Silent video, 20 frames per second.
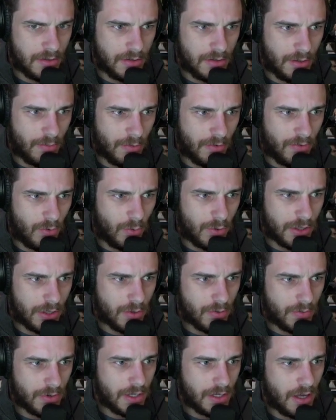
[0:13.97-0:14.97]
Number
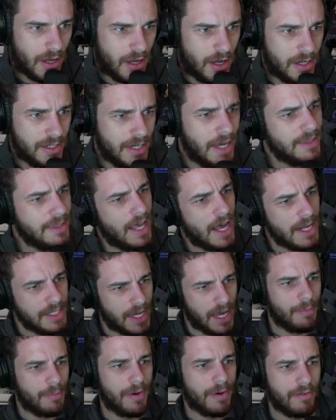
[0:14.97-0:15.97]
43. Not that
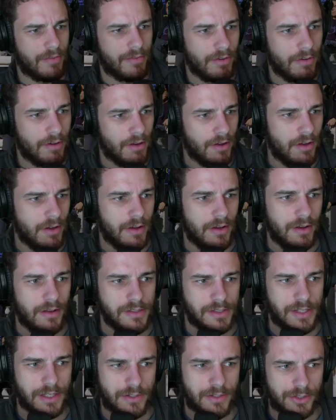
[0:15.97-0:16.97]
type of
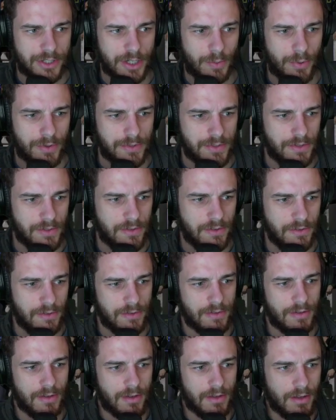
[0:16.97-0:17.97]
censorship
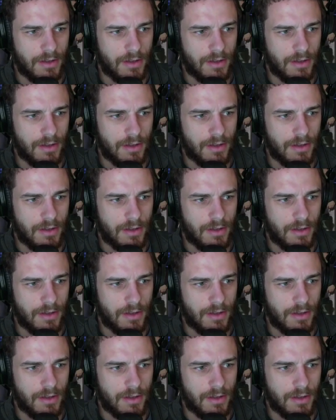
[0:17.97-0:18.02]
resistance.